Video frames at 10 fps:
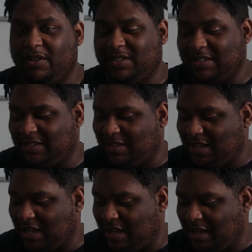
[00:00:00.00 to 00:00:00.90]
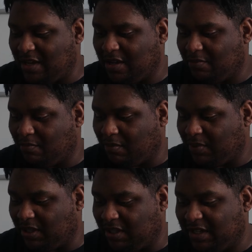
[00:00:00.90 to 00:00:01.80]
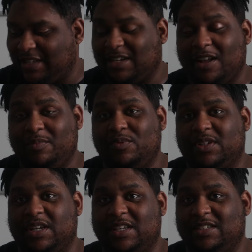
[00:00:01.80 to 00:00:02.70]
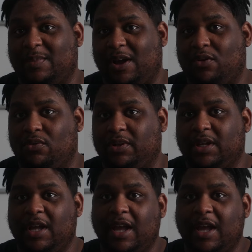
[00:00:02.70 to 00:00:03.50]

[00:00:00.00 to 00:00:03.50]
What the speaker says: This is the desk that I am using is my old